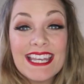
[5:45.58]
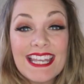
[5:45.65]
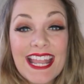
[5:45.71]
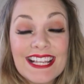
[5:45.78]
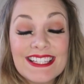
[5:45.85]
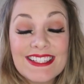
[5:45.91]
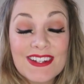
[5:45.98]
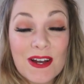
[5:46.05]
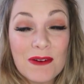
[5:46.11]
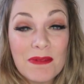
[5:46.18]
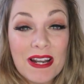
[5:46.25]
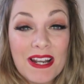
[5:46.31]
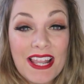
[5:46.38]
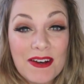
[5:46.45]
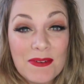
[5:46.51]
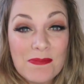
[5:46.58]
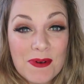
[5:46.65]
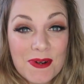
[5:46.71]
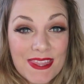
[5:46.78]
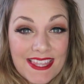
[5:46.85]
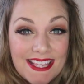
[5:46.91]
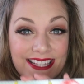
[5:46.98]
Next, I got my little
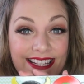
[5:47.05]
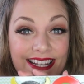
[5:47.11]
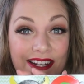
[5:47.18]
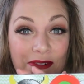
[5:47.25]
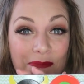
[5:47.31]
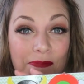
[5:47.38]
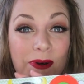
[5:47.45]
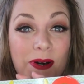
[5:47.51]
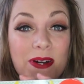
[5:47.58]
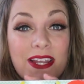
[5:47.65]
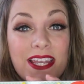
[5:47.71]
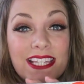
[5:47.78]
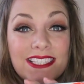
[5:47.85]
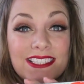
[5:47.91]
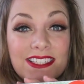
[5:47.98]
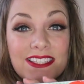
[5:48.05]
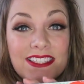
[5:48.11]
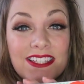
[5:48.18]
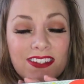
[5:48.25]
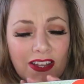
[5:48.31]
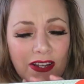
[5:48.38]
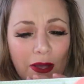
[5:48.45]
boy this little book. It's
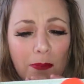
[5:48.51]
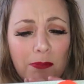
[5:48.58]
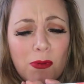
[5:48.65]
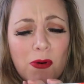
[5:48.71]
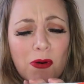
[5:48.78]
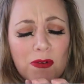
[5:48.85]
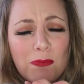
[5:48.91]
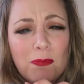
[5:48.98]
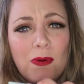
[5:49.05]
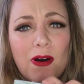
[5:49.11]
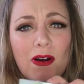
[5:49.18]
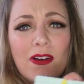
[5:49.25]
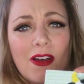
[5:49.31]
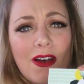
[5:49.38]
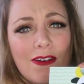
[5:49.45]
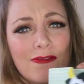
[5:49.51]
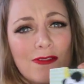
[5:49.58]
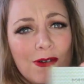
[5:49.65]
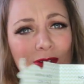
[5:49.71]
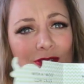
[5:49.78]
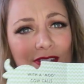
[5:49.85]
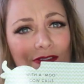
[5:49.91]
just like a board book
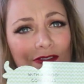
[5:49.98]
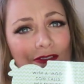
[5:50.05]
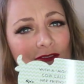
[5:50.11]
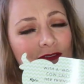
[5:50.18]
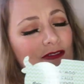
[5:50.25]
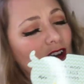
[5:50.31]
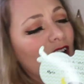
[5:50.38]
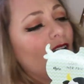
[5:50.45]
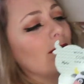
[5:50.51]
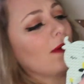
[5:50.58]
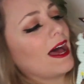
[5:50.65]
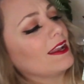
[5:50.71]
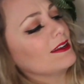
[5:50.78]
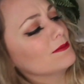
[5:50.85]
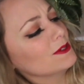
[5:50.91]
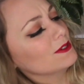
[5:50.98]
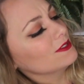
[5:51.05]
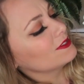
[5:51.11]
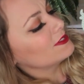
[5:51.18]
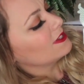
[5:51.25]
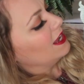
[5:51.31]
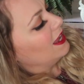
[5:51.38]
of all different farm
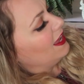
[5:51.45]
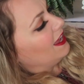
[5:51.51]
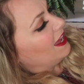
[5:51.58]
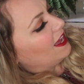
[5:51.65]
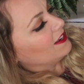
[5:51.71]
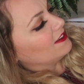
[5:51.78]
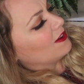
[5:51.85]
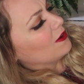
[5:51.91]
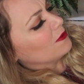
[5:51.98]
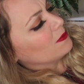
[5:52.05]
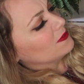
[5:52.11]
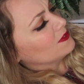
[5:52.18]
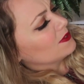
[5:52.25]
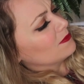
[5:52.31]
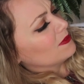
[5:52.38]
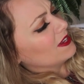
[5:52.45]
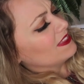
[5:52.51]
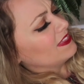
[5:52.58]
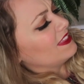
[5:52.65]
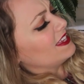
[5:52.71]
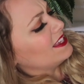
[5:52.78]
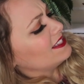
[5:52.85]
animals. And it opens up
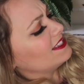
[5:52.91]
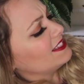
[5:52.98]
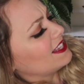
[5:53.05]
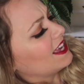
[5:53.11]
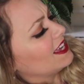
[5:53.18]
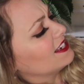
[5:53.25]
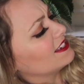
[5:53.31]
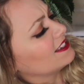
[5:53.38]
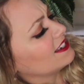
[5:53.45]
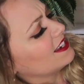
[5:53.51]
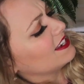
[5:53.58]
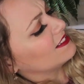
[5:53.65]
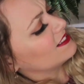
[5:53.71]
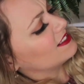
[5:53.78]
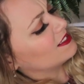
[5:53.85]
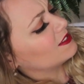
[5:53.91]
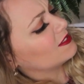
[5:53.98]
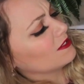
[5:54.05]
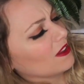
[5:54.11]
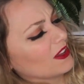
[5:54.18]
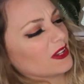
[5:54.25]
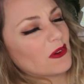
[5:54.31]
like this, and
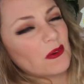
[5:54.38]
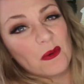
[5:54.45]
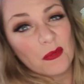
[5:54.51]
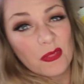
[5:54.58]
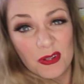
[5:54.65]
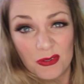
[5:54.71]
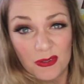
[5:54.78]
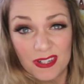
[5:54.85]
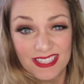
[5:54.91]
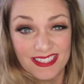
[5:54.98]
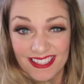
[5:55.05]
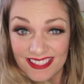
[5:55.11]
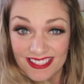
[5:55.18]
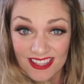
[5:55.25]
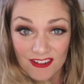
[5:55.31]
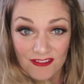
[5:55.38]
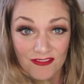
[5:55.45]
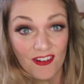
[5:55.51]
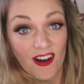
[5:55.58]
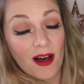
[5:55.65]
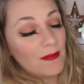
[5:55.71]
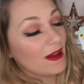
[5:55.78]
it's like all the noises that
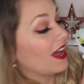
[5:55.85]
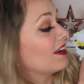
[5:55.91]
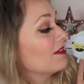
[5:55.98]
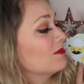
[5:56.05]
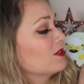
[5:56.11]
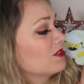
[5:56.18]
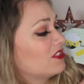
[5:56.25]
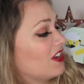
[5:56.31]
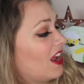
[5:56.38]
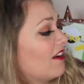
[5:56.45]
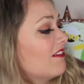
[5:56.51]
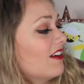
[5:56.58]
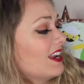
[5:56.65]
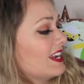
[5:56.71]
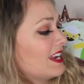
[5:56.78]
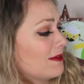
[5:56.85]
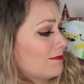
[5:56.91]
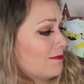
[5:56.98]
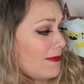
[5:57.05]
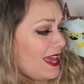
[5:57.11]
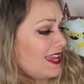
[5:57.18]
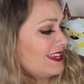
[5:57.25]
farm animals generally
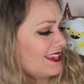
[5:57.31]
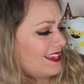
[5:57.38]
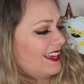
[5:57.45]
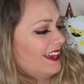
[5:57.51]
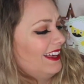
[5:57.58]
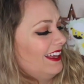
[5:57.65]
make.